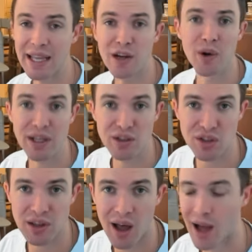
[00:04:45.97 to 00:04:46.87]
earring
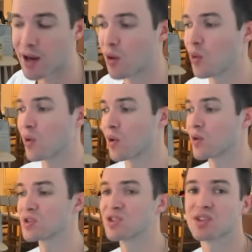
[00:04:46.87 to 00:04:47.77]
slot
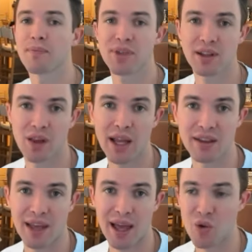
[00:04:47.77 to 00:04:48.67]
or something
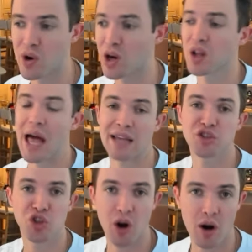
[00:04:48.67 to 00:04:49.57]
like that, or a
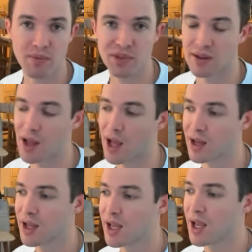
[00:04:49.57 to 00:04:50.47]
class charm
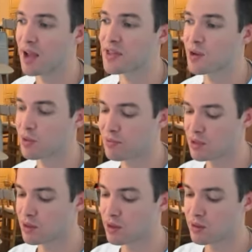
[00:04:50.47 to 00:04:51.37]
slot, I think would
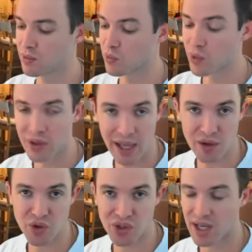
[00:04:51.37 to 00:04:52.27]
be really
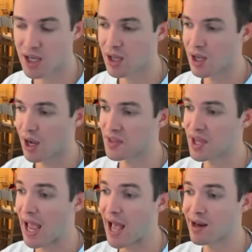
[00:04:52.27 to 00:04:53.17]
interesting. I
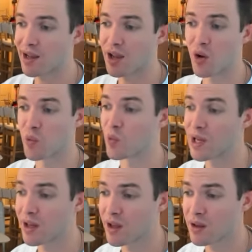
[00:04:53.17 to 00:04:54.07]
think adding
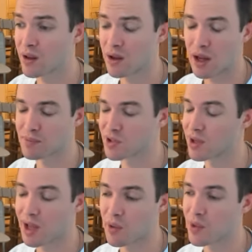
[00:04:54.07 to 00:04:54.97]
arena, I'm sorry,
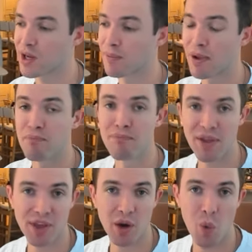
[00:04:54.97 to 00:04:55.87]
not arena, but
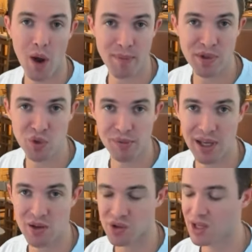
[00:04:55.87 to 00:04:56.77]
mythic weapons would
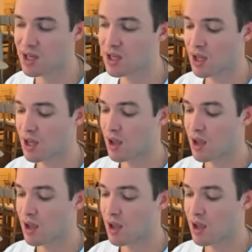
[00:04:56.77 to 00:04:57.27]
be interesting.